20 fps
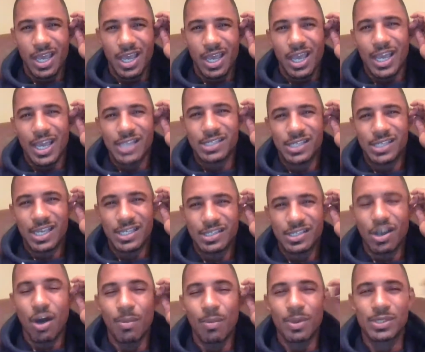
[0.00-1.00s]
It's
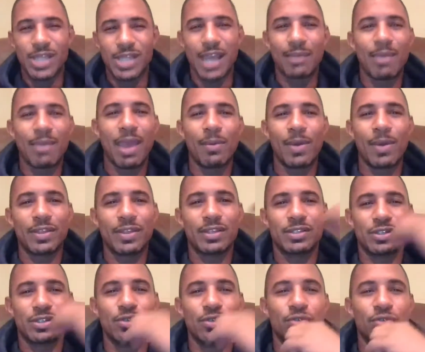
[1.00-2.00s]
almost like Mayweather
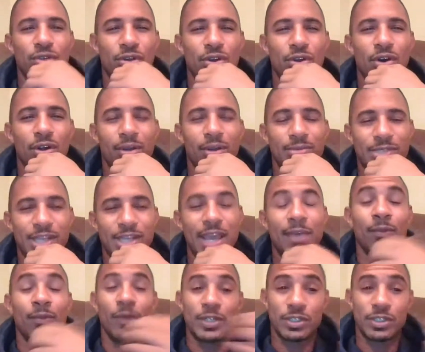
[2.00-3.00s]
too, you know what I'm saying?
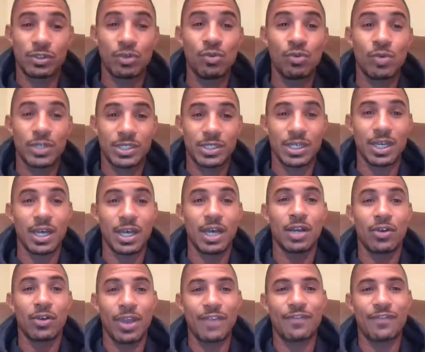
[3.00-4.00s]
Who was a
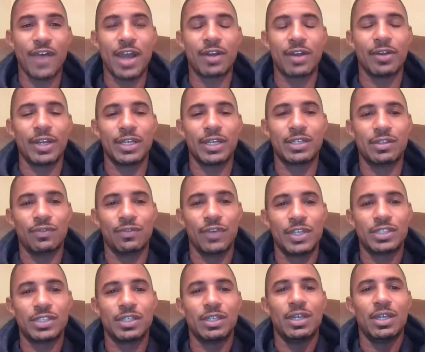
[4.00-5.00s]
great fighter in the
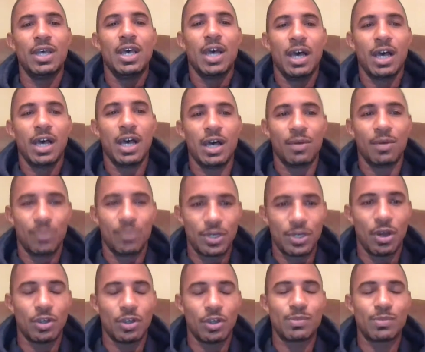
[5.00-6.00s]
division. We
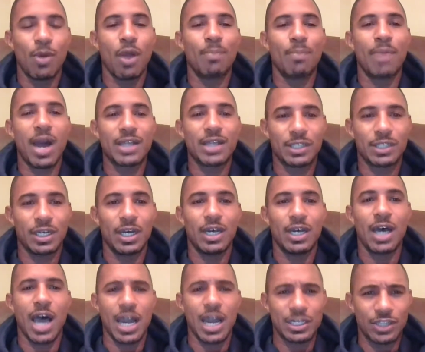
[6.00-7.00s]
know smart boxer,
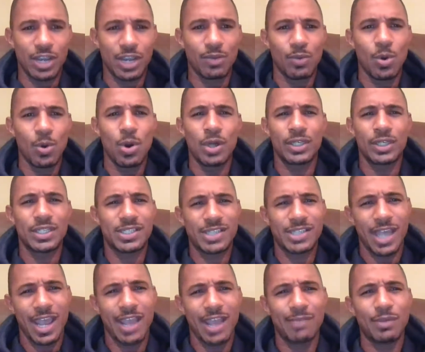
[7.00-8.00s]
Andre Ward, the
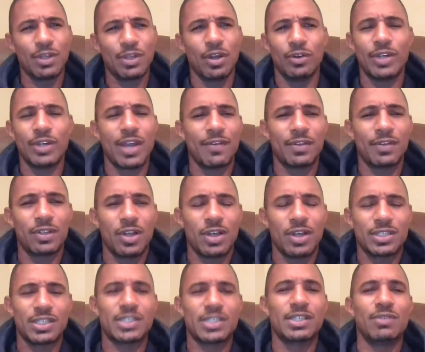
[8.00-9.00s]
same, never lost
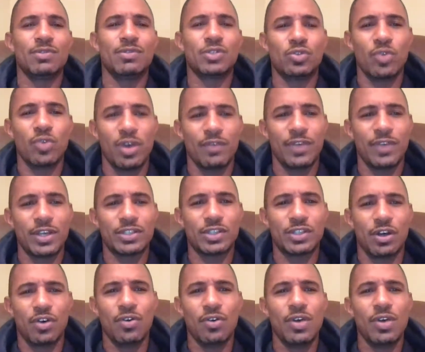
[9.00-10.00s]
since he was 12 years old.